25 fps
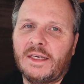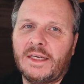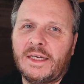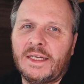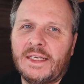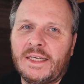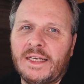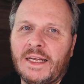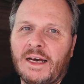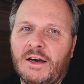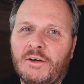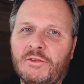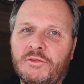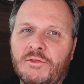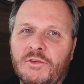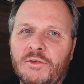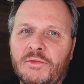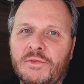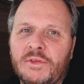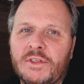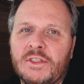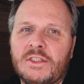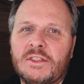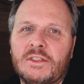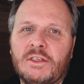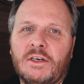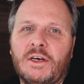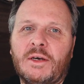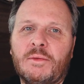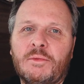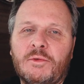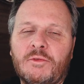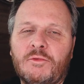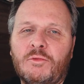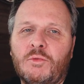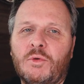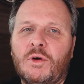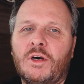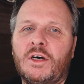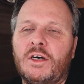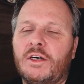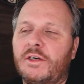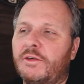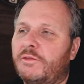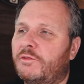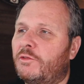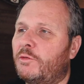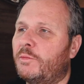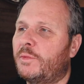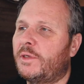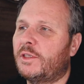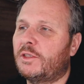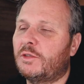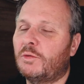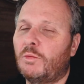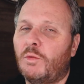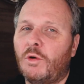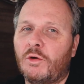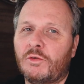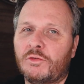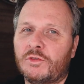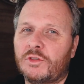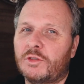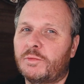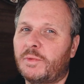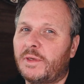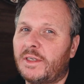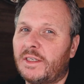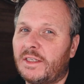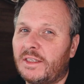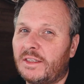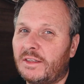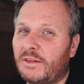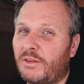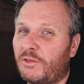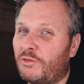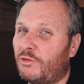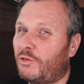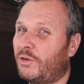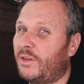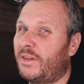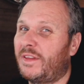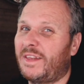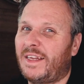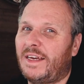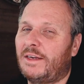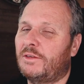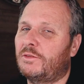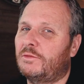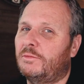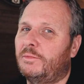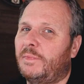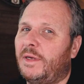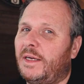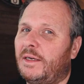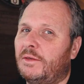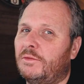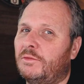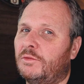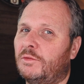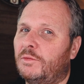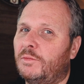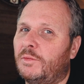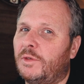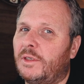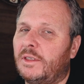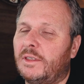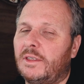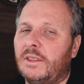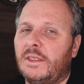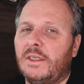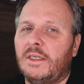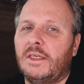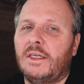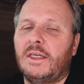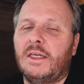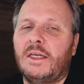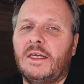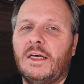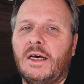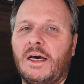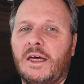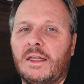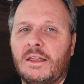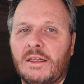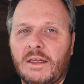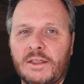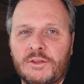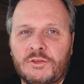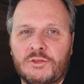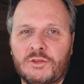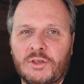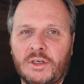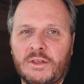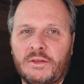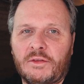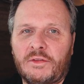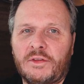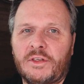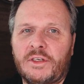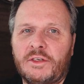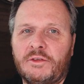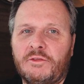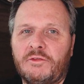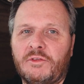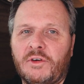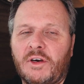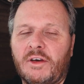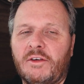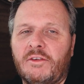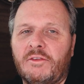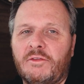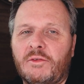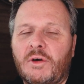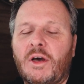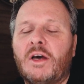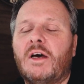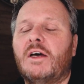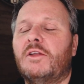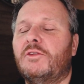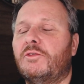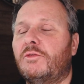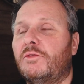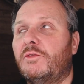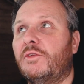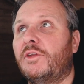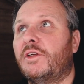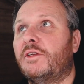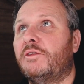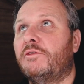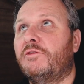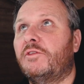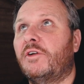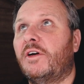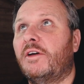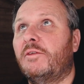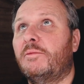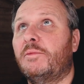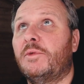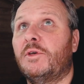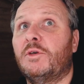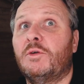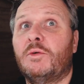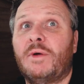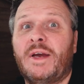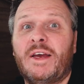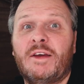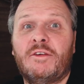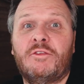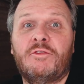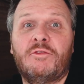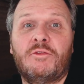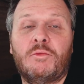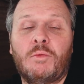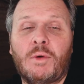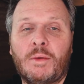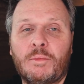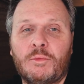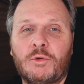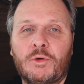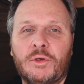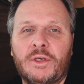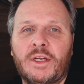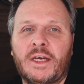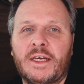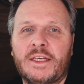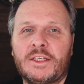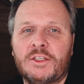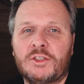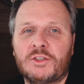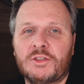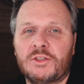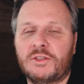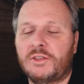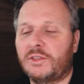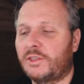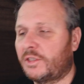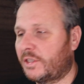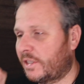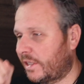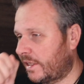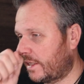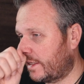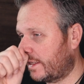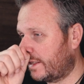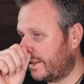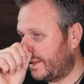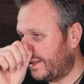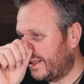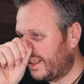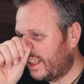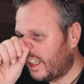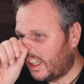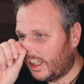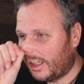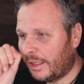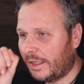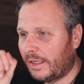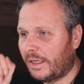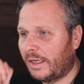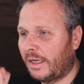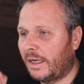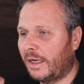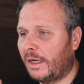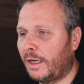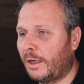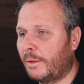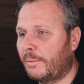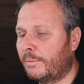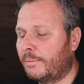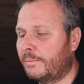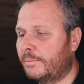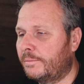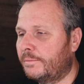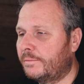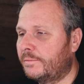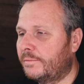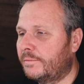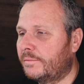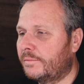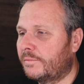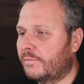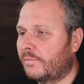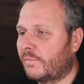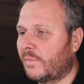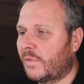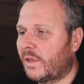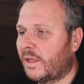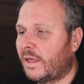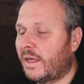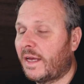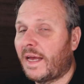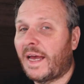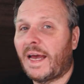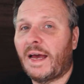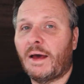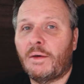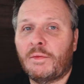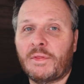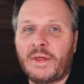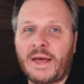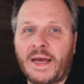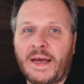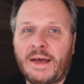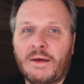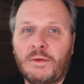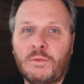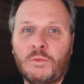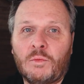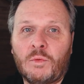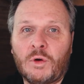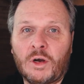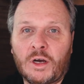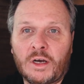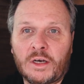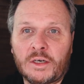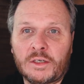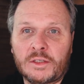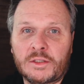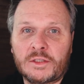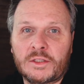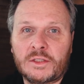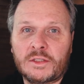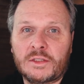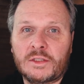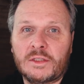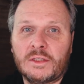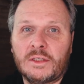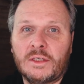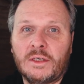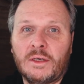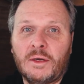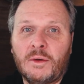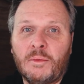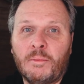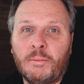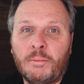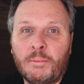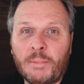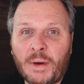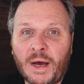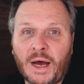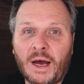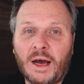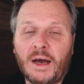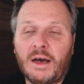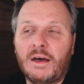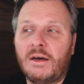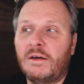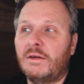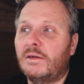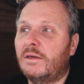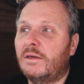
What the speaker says: enough of this type of work for me to warrant spending £3,000 on one. I'd like to try the 135mm f1.8 just to see how that works, but